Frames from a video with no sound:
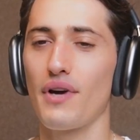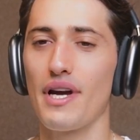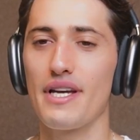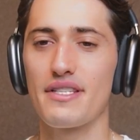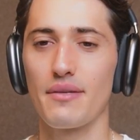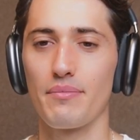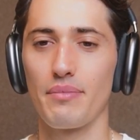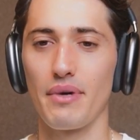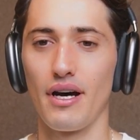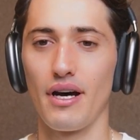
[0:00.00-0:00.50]

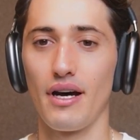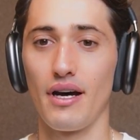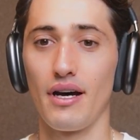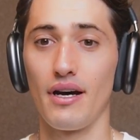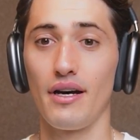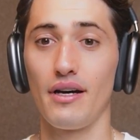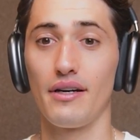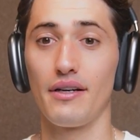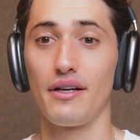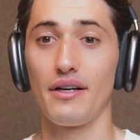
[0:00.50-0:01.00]
raised the
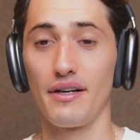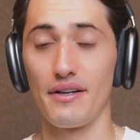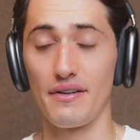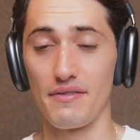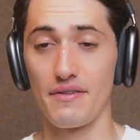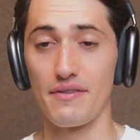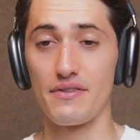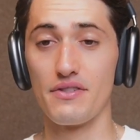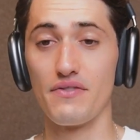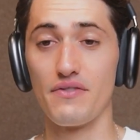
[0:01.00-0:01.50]
uh,
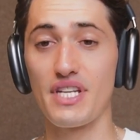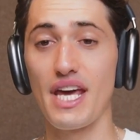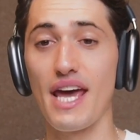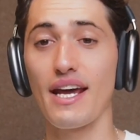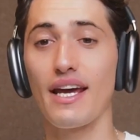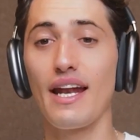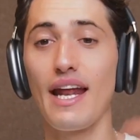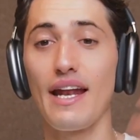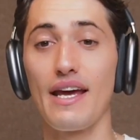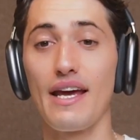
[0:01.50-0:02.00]
you've
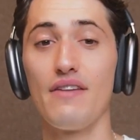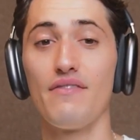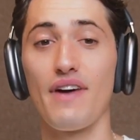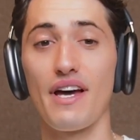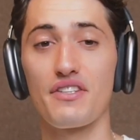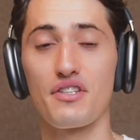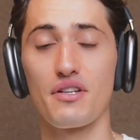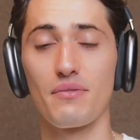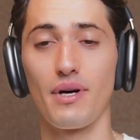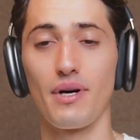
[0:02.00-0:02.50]
taken
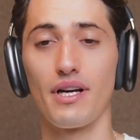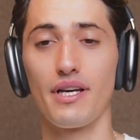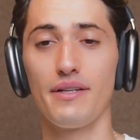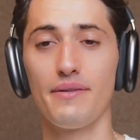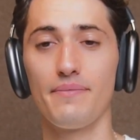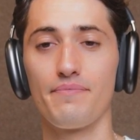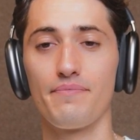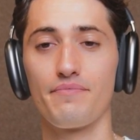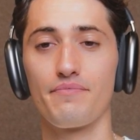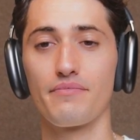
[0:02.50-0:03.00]
investor
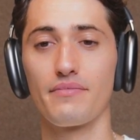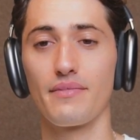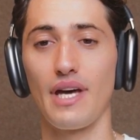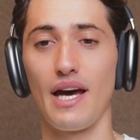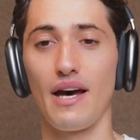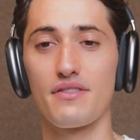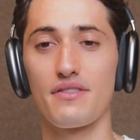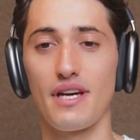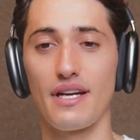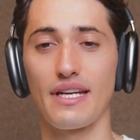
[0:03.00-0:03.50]
money
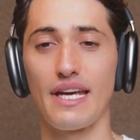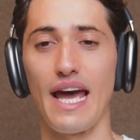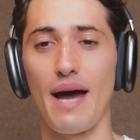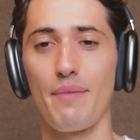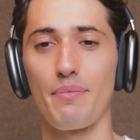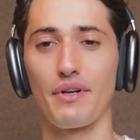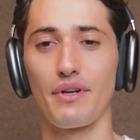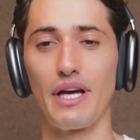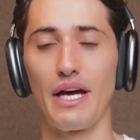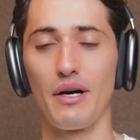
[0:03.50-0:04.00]
Mm-hmm. outside mm -hmm.
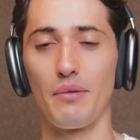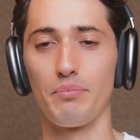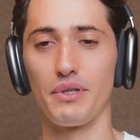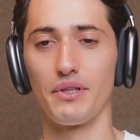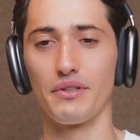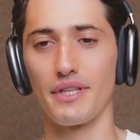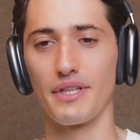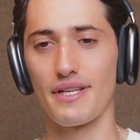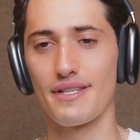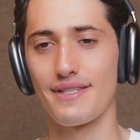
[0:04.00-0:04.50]
capital to help
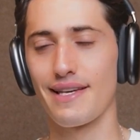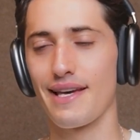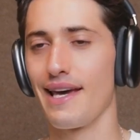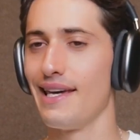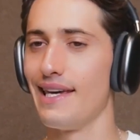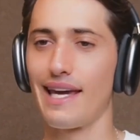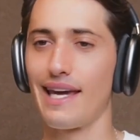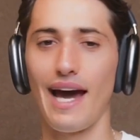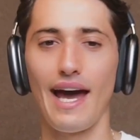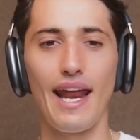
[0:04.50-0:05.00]
build this.
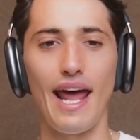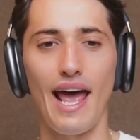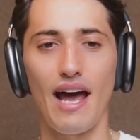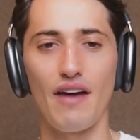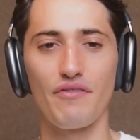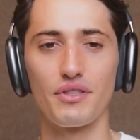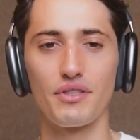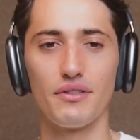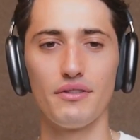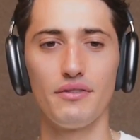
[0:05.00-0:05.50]
You kind of
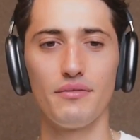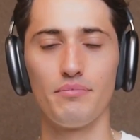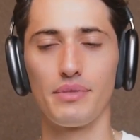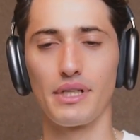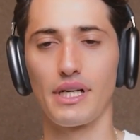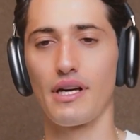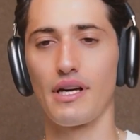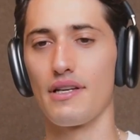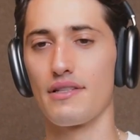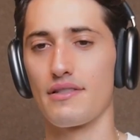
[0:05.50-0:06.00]
have to
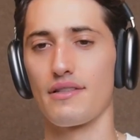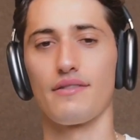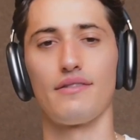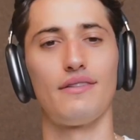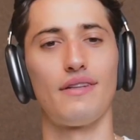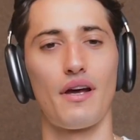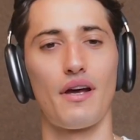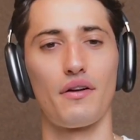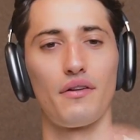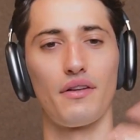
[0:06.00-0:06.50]
because
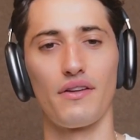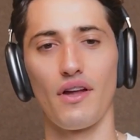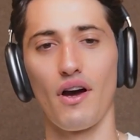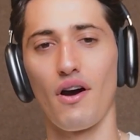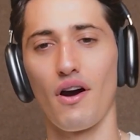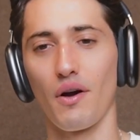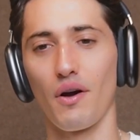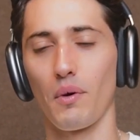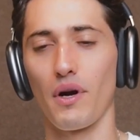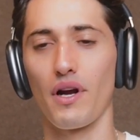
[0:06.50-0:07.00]
not only the
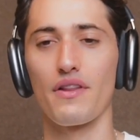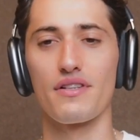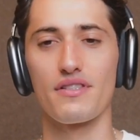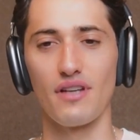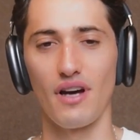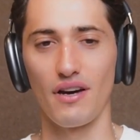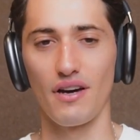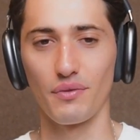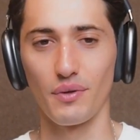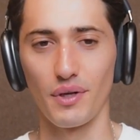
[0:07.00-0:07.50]
hardware, the
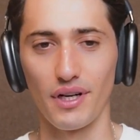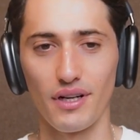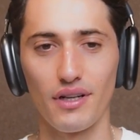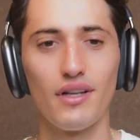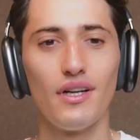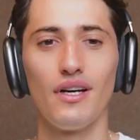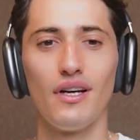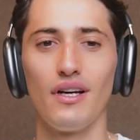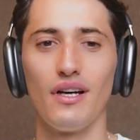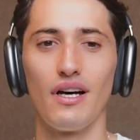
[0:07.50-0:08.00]
software,
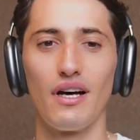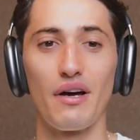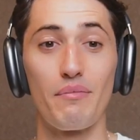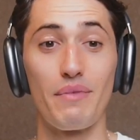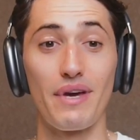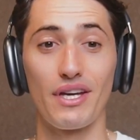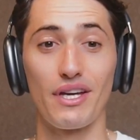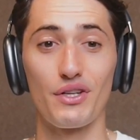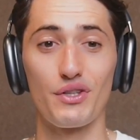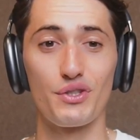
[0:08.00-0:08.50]
uh,
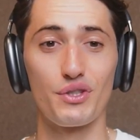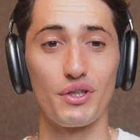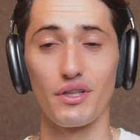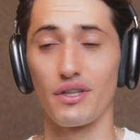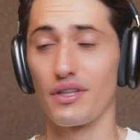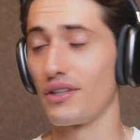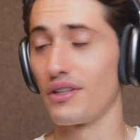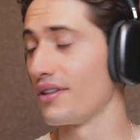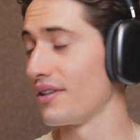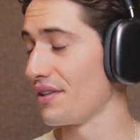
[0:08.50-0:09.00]
making
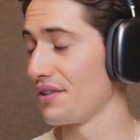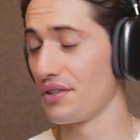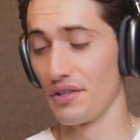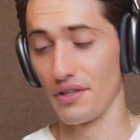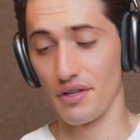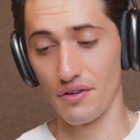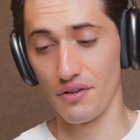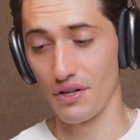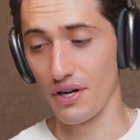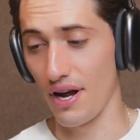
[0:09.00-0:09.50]
sure
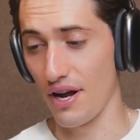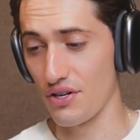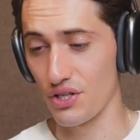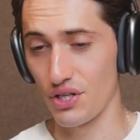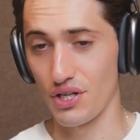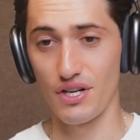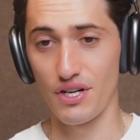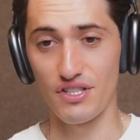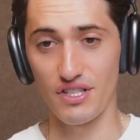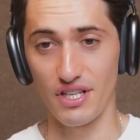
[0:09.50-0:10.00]
you know your
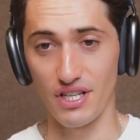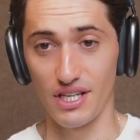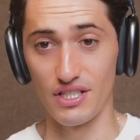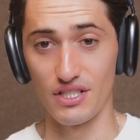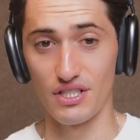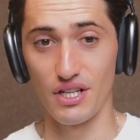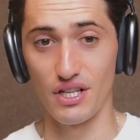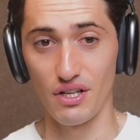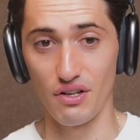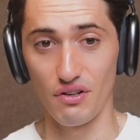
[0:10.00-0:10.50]
engineers can
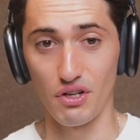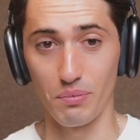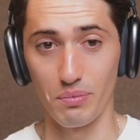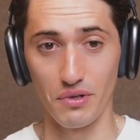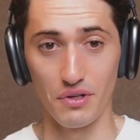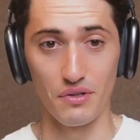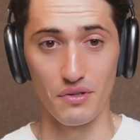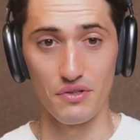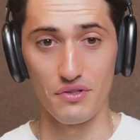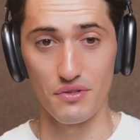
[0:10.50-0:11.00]
continue to
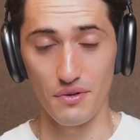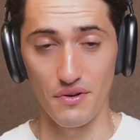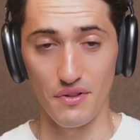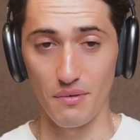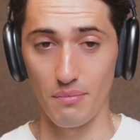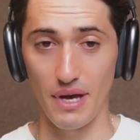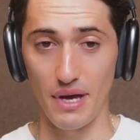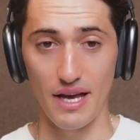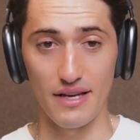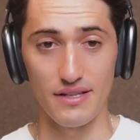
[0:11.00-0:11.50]
produce sort of
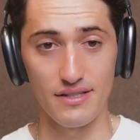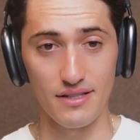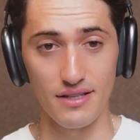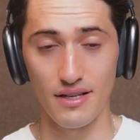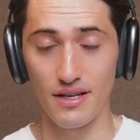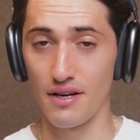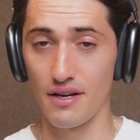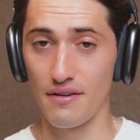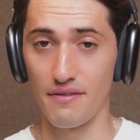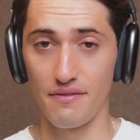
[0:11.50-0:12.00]
the best
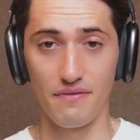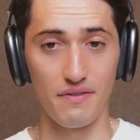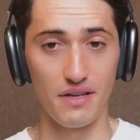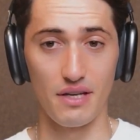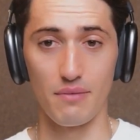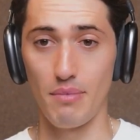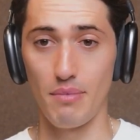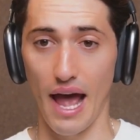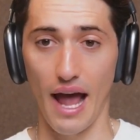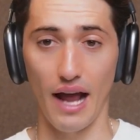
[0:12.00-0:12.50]

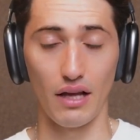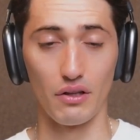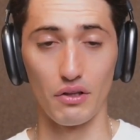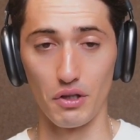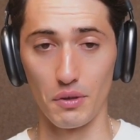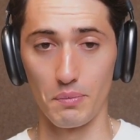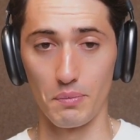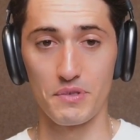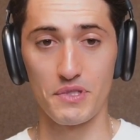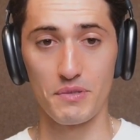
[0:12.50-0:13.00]
feedback
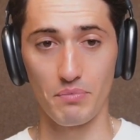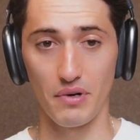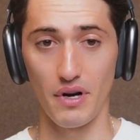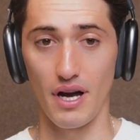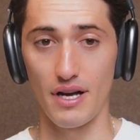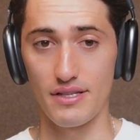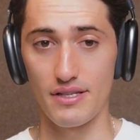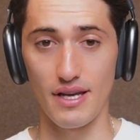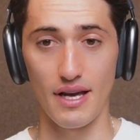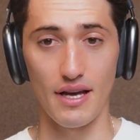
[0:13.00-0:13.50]
loops
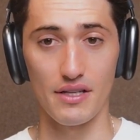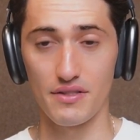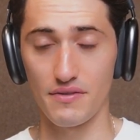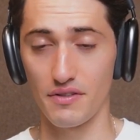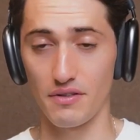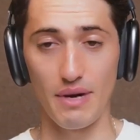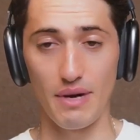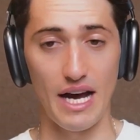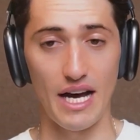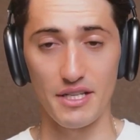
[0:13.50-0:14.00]
process
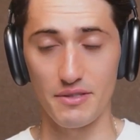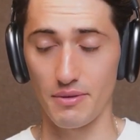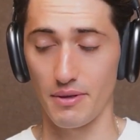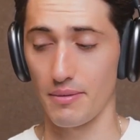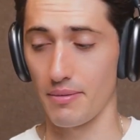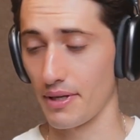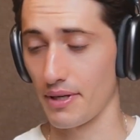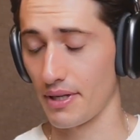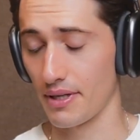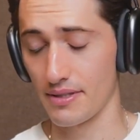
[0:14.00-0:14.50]
for
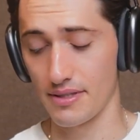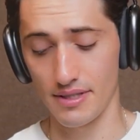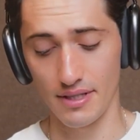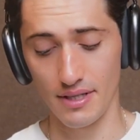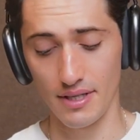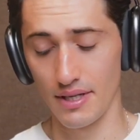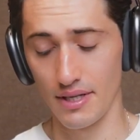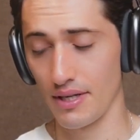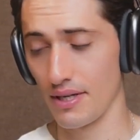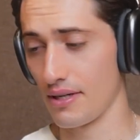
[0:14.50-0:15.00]
basketball players.
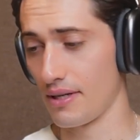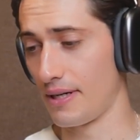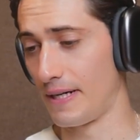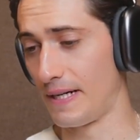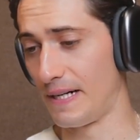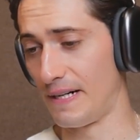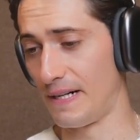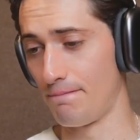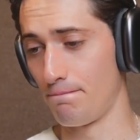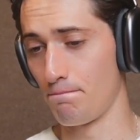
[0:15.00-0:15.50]

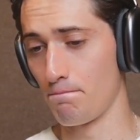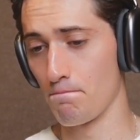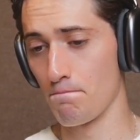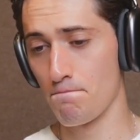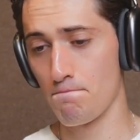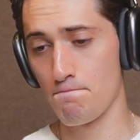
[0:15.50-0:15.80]
Um,